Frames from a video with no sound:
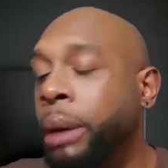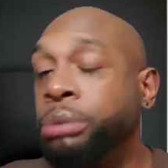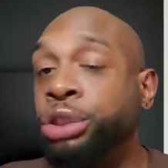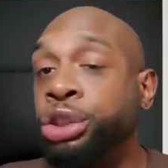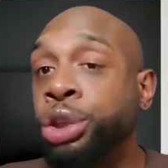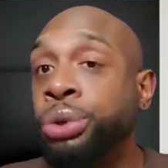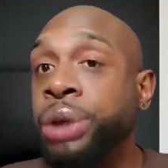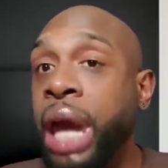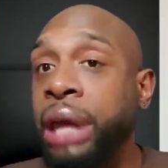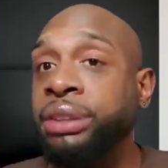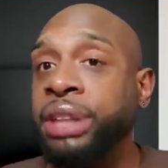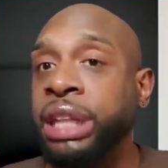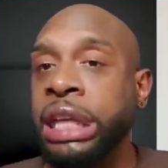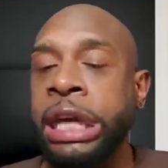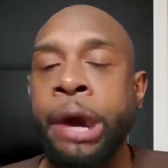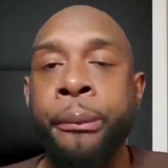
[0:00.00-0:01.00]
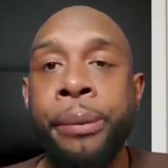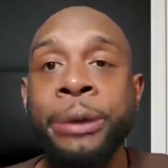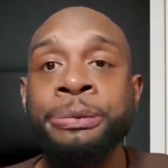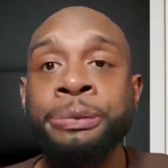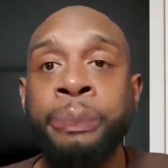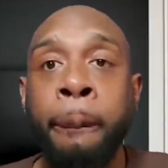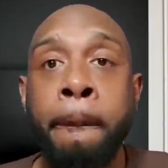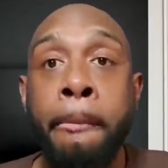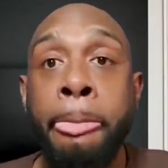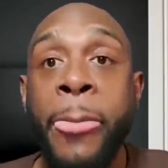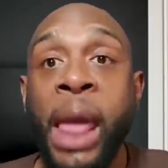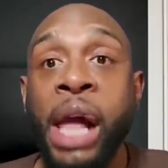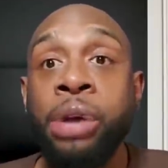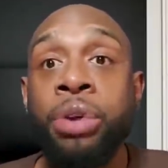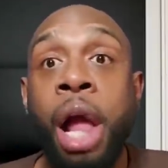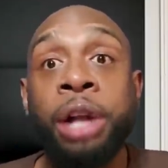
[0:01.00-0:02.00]
It was two nineteen,
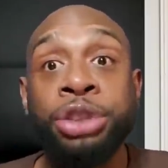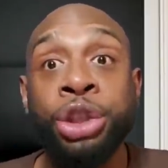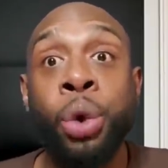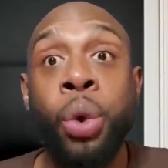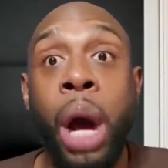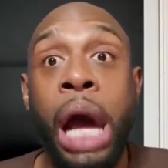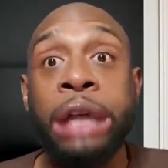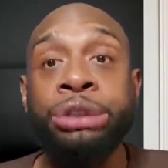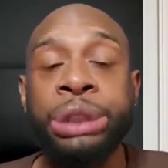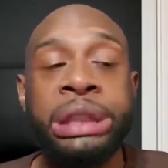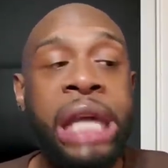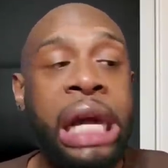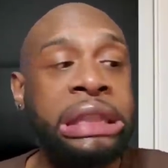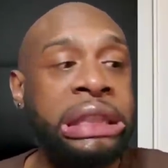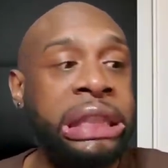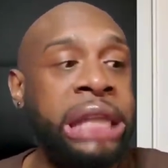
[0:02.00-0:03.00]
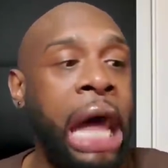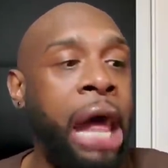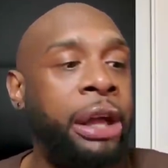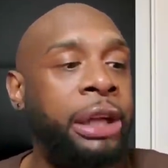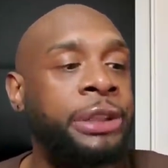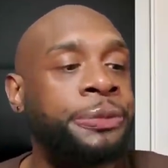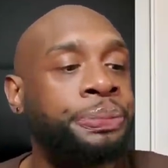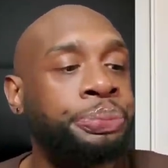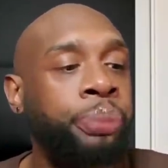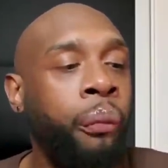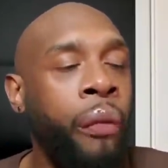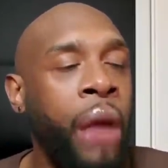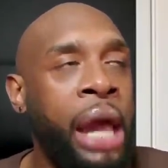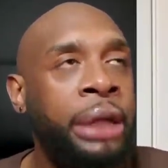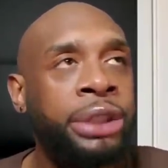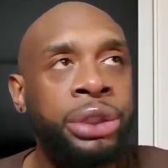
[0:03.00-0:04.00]
two hundred nineteen dollars
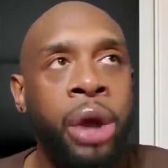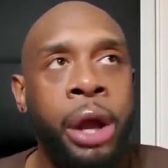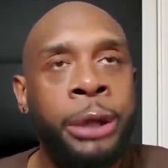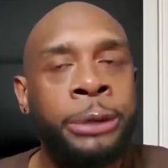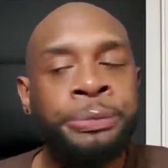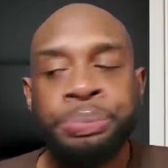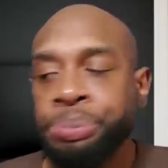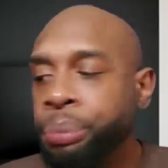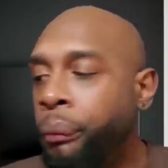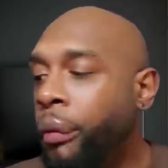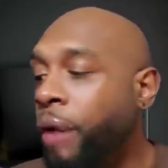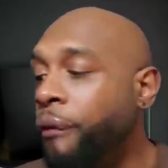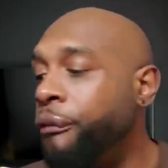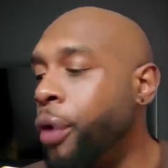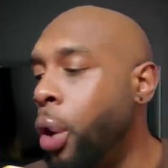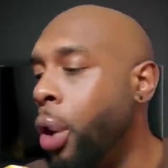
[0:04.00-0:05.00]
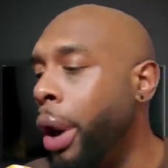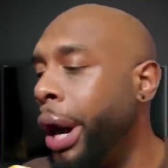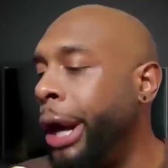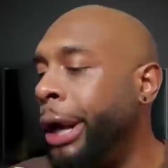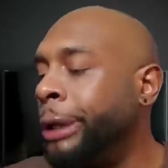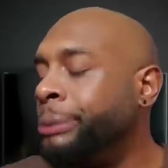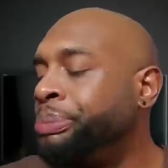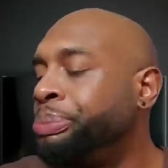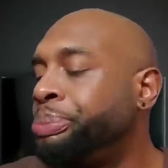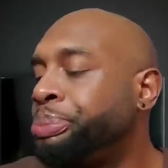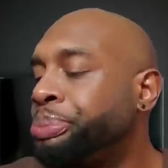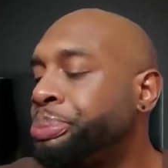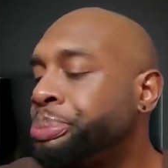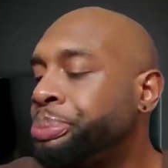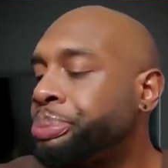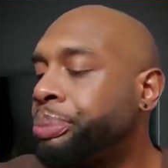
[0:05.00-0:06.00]
for
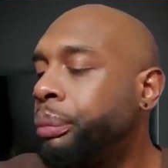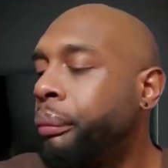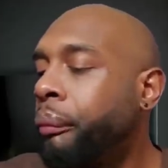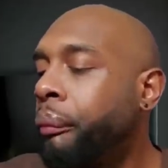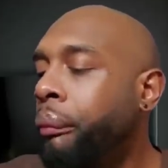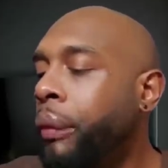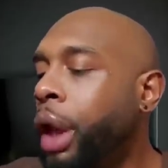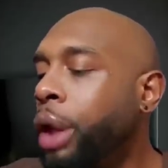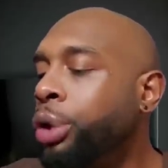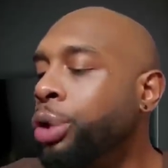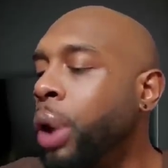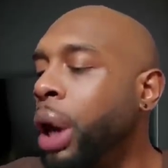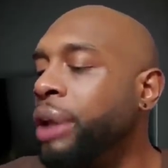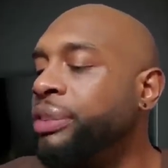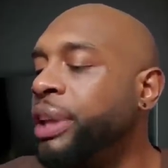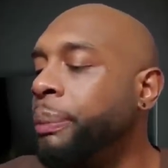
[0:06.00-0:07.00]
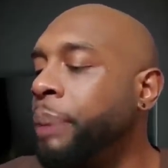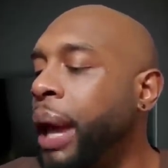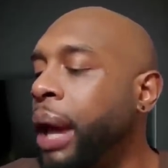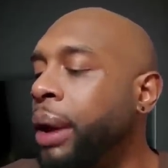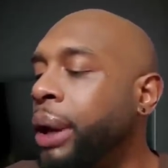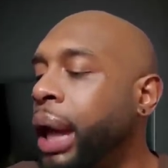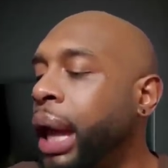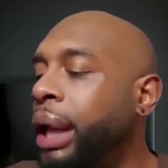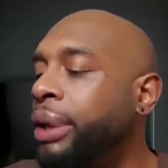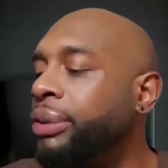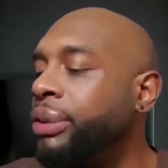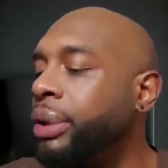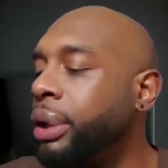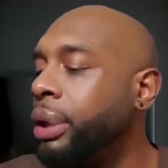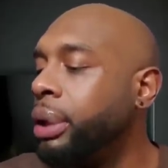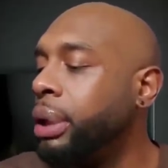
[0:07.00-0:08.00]
you know a ten pound
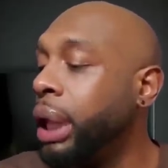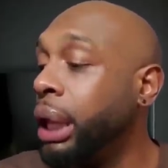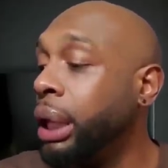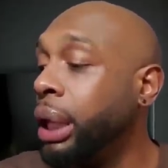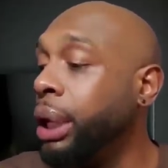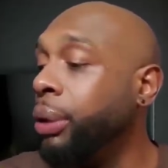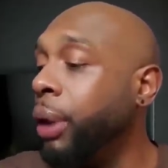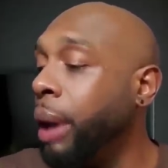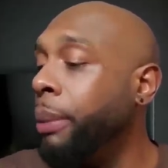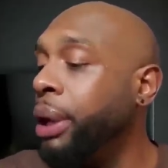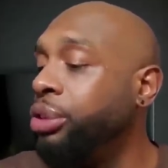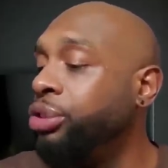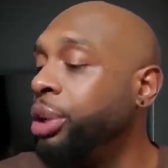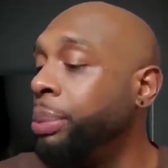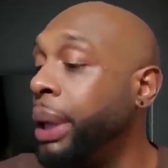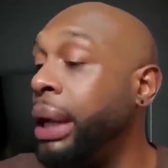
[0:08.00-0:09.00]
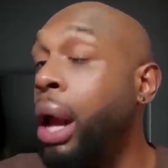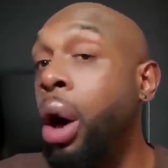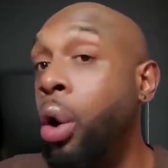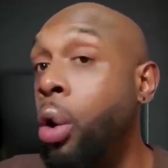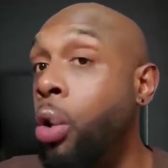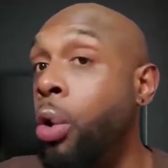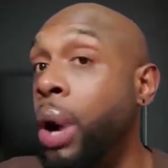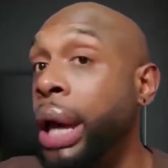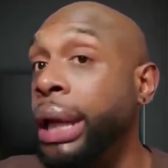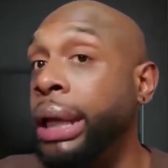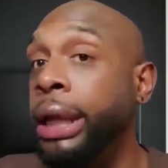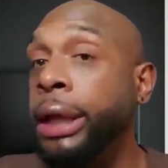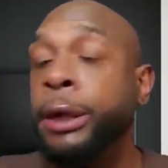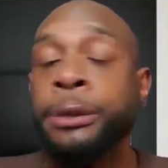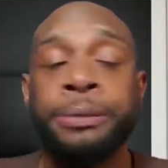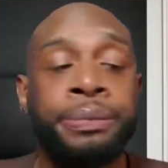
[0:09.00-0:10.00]
case. That king crab ain't cheap at all,
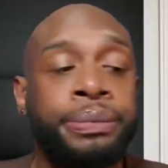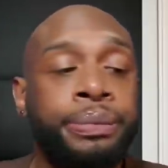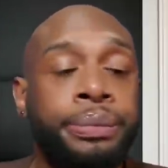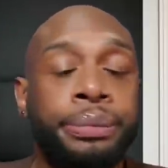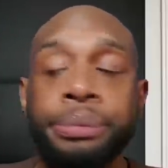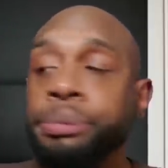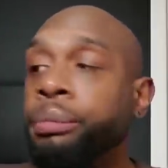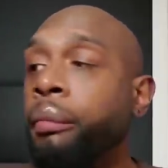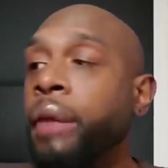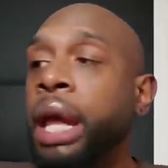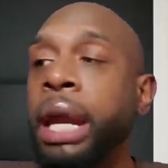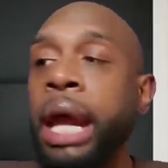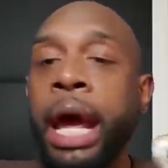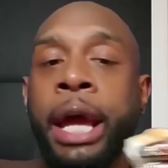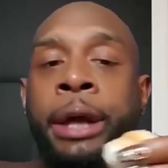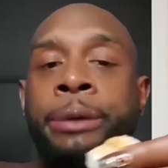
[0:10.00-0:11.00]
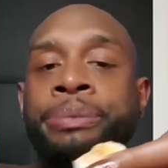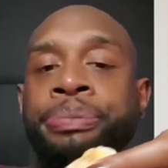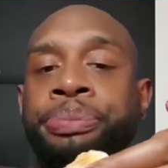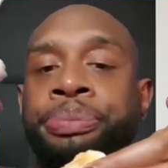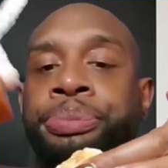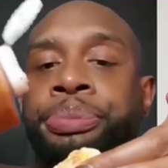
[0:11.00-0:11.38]
honey. It ain't.